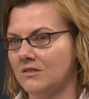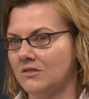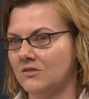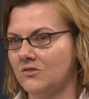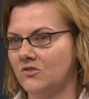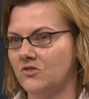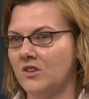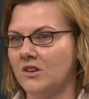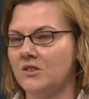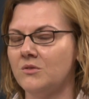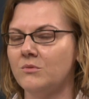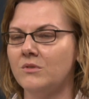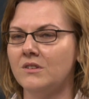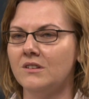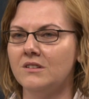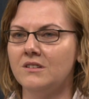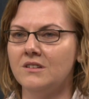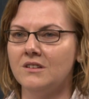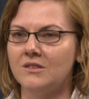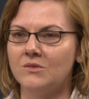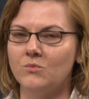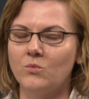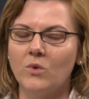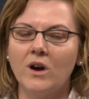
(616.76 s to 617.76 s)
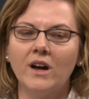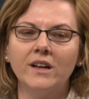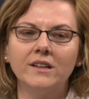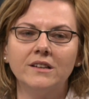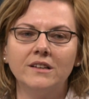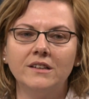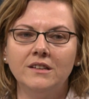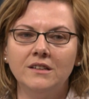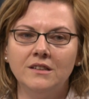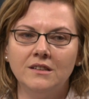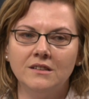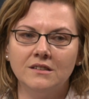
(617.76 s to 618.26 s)
generally and
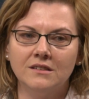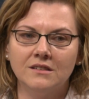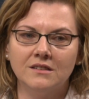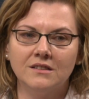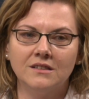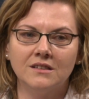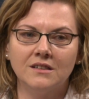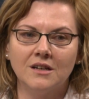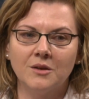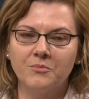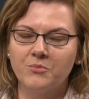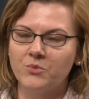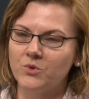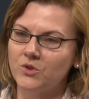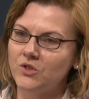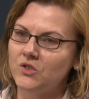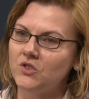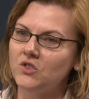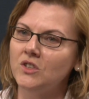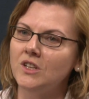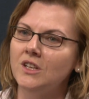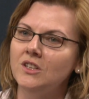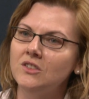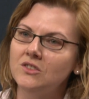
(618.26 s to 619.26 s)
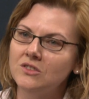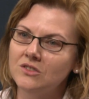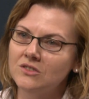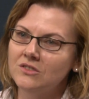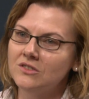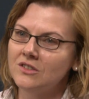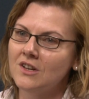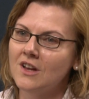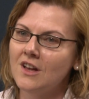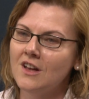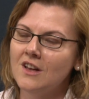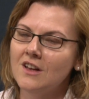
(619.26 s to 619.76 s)
widely appreciated
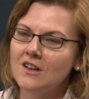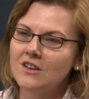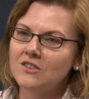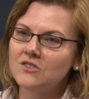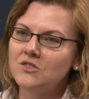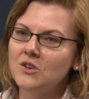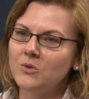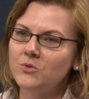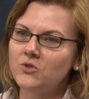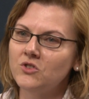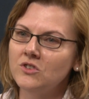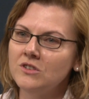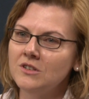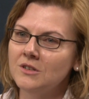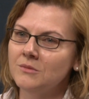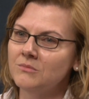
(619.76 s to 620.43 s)
notion?